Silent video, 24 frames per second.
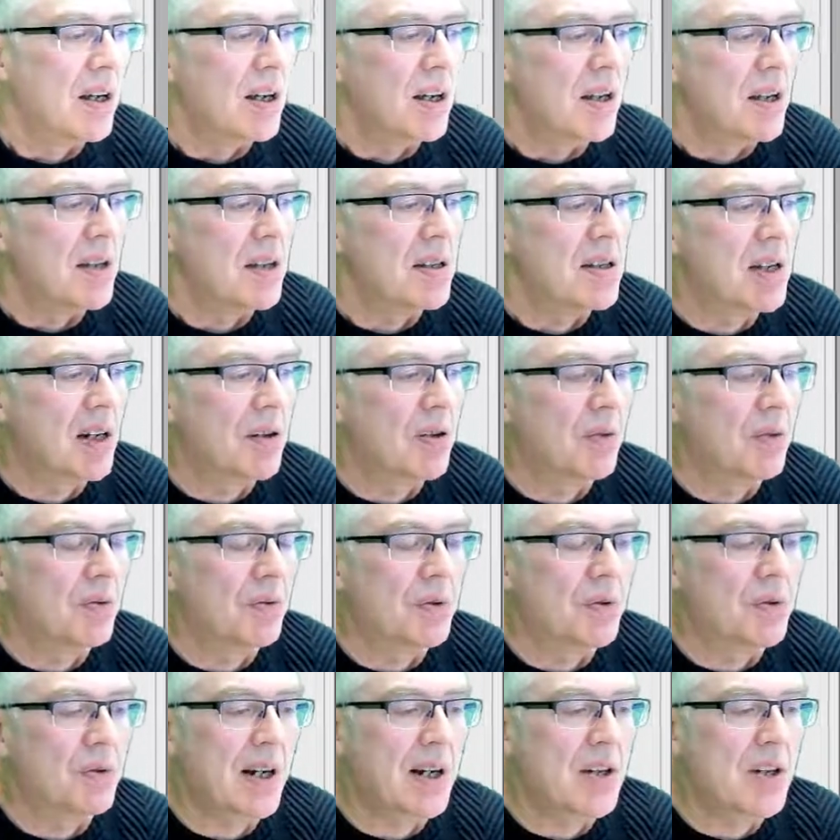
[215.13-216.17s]
The
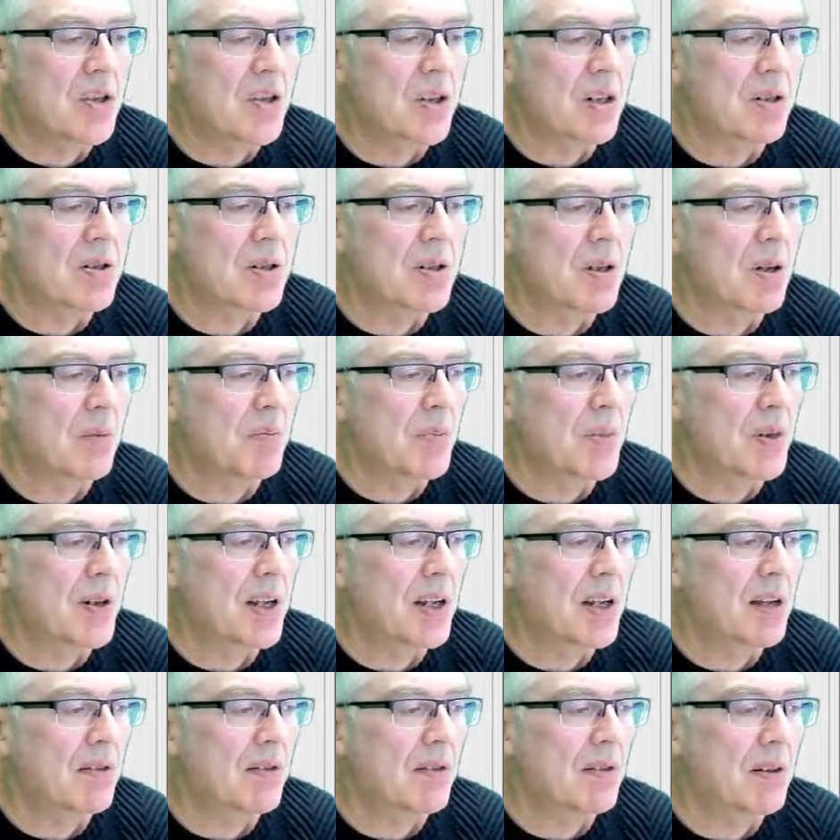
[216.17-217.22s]
configuration
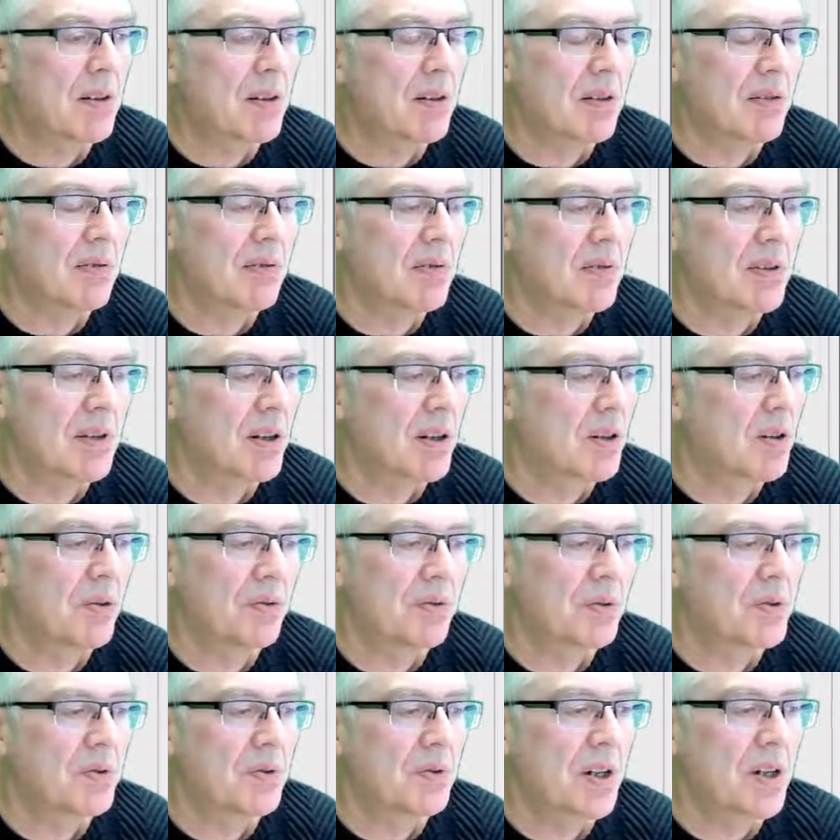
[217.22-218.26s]
summary, the
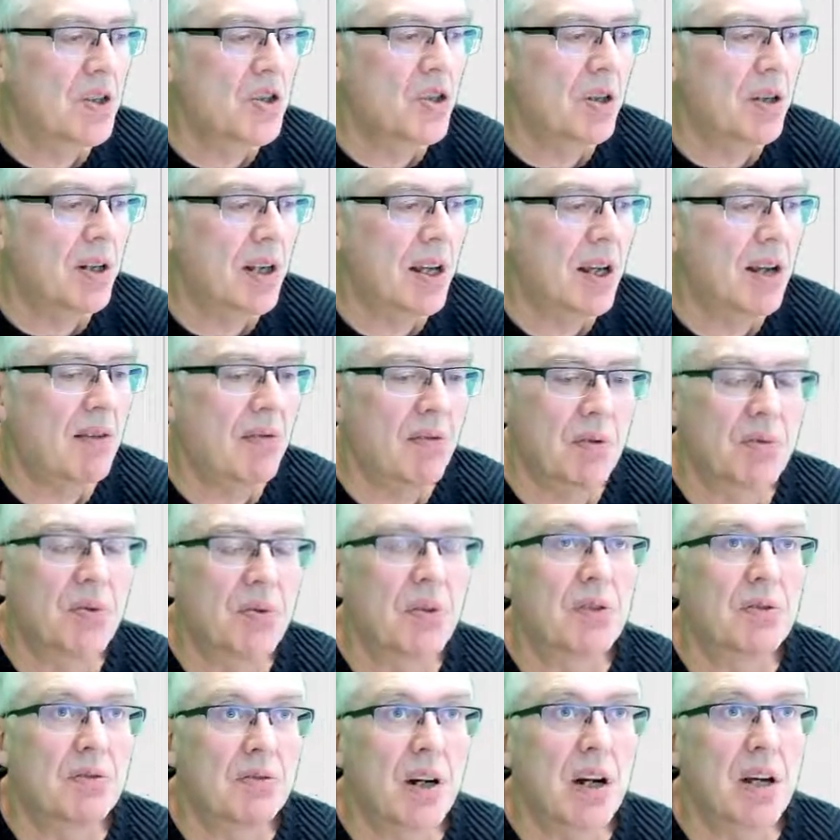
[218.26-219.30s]
configuration here for
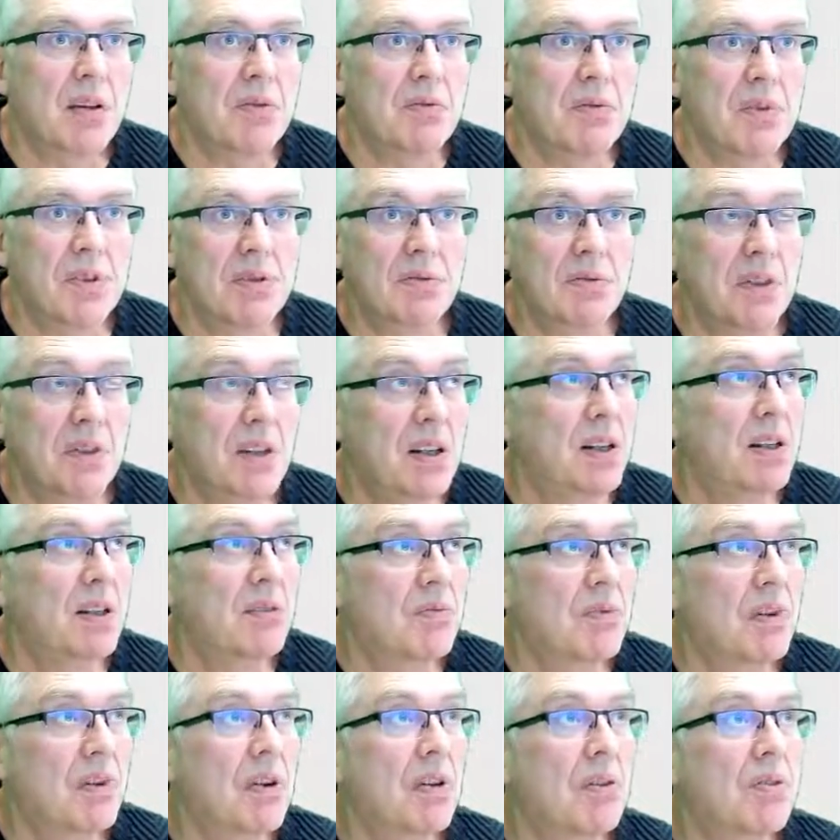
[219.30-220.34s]
a drive is really
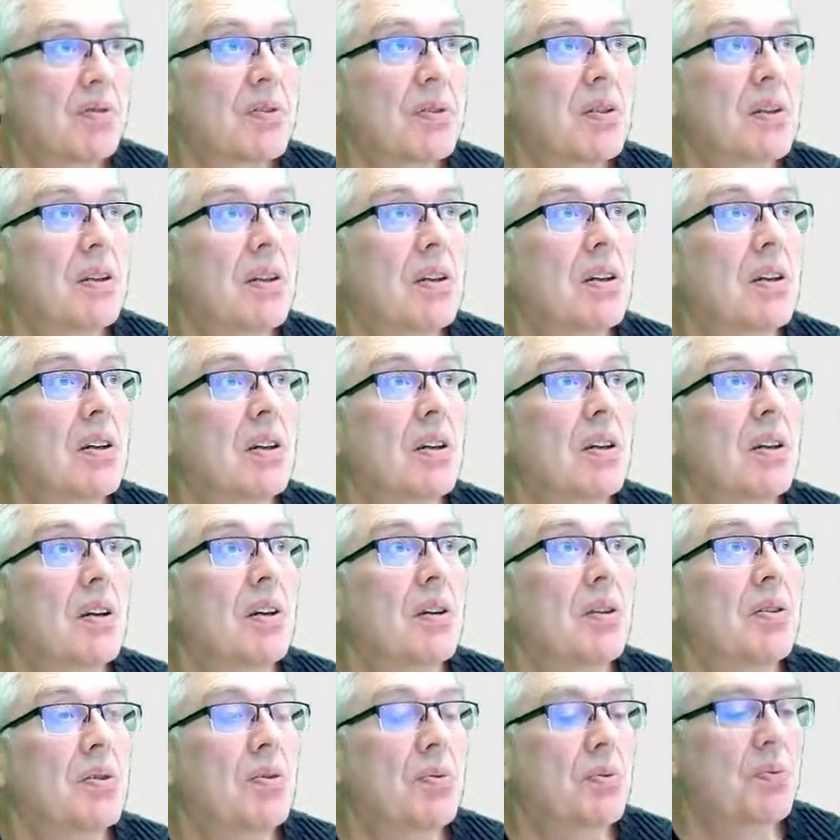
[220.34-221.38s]
involved.
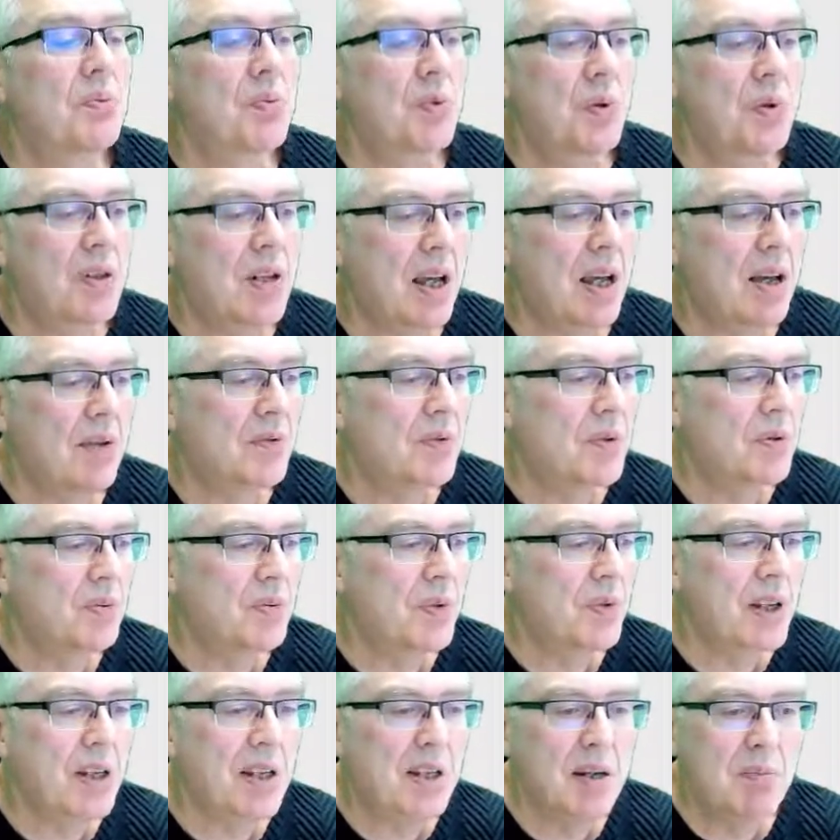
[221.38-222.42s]
You would have to
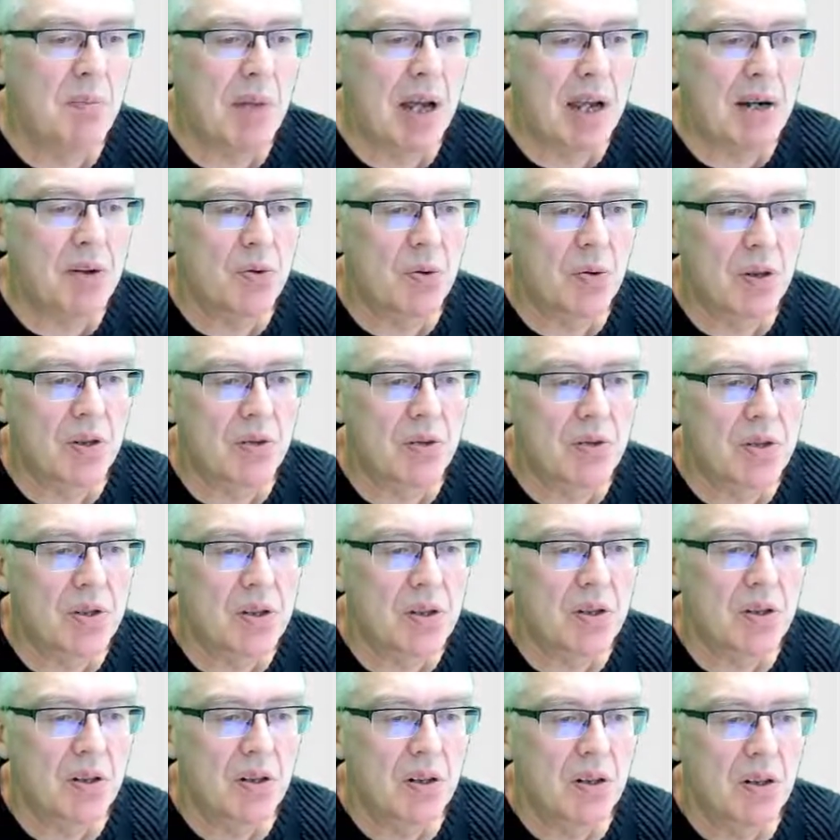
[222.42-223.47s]
read the
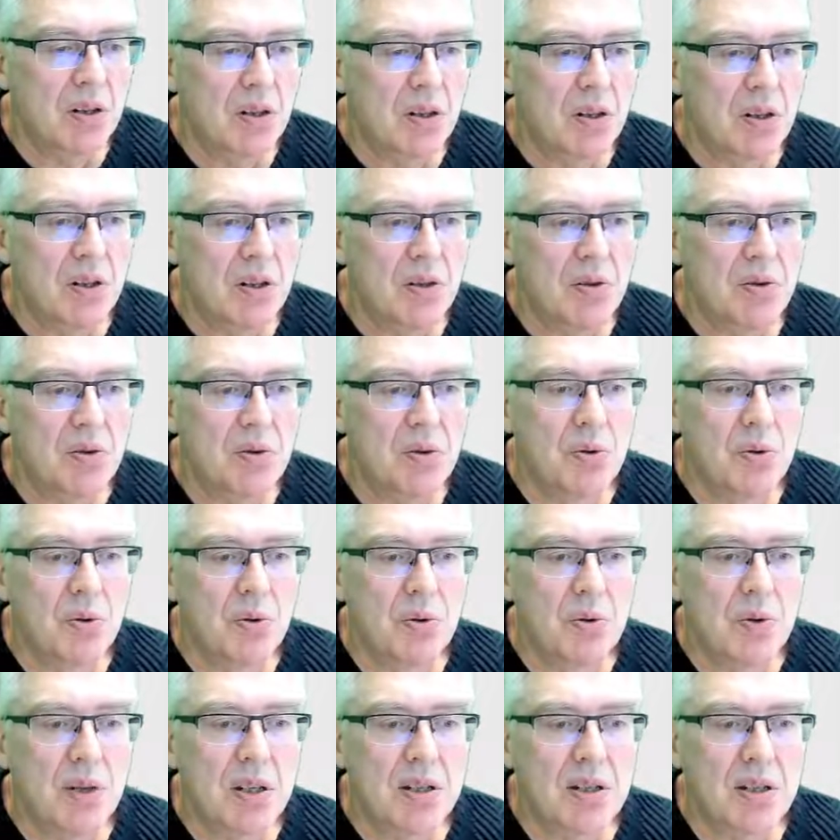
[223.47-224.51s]
manuals to do
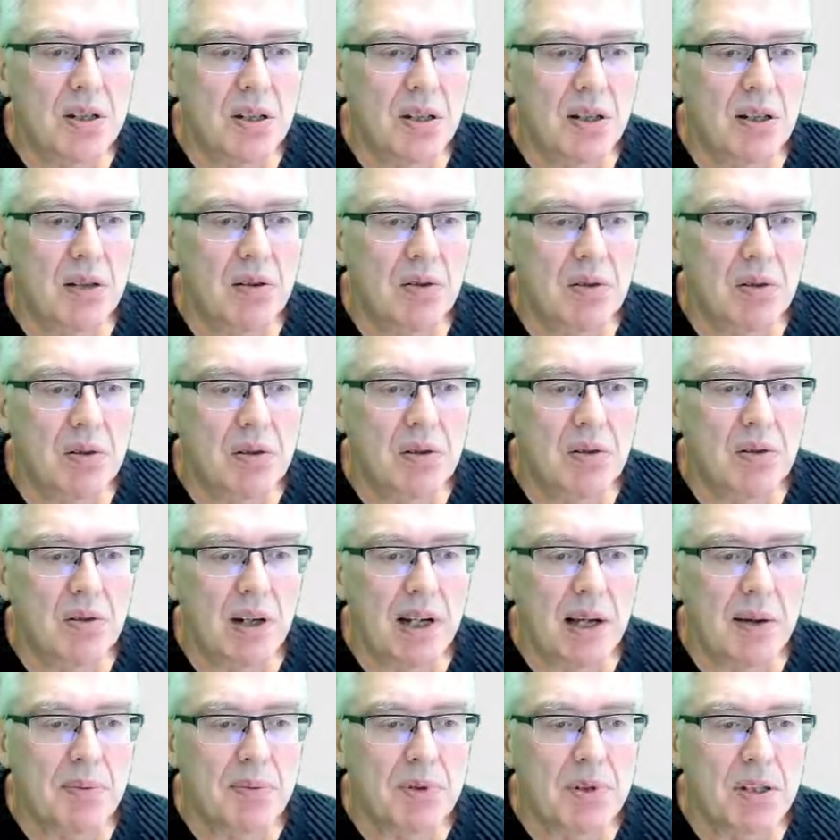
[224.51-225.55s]
this. I could
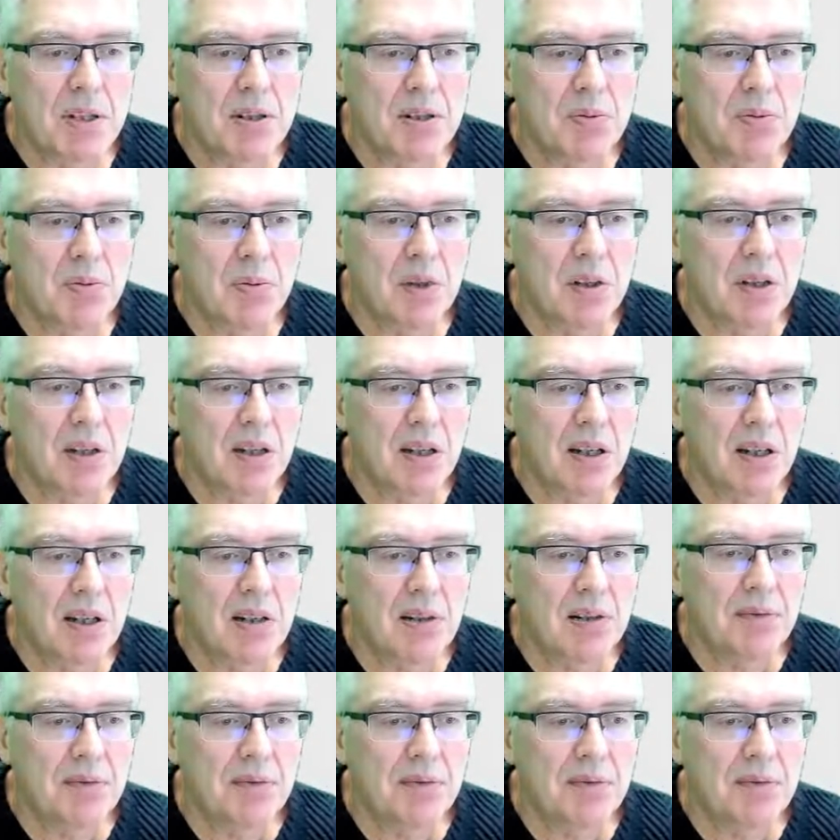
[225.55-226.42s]
collapse this one again.